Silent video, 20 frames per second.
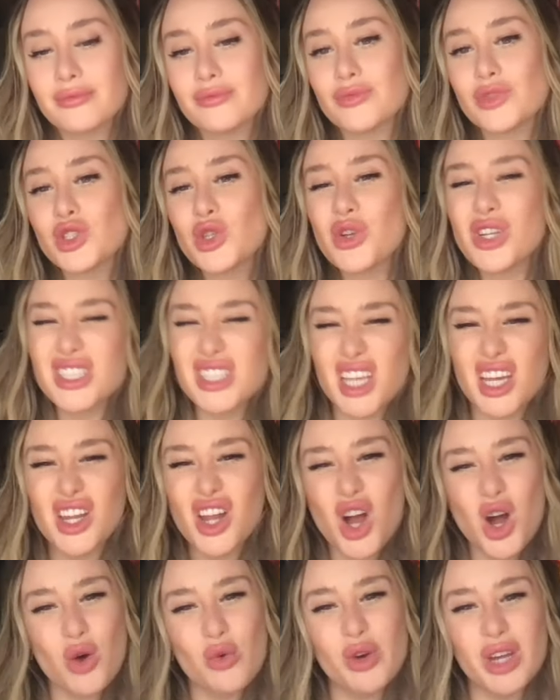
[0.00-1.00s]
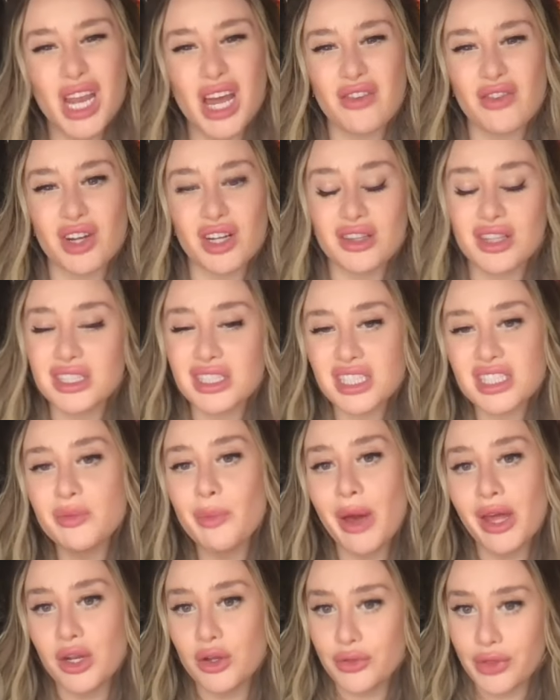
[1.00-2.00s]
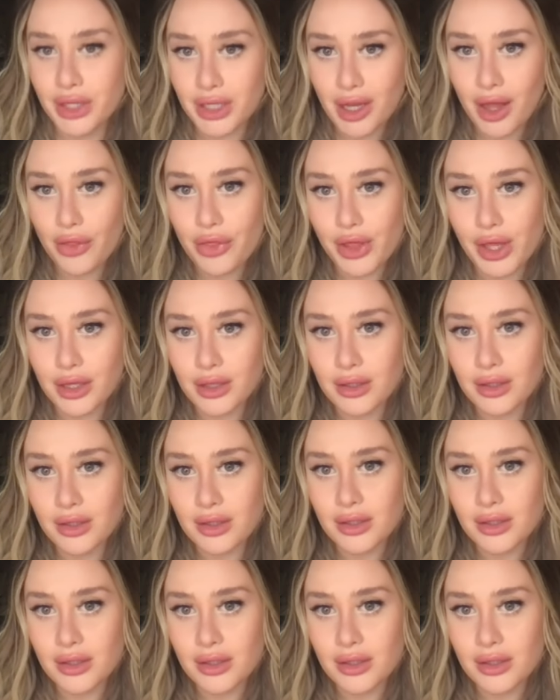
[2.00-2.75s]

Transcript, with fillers: So I said, oh, whatever, this is better than nothing.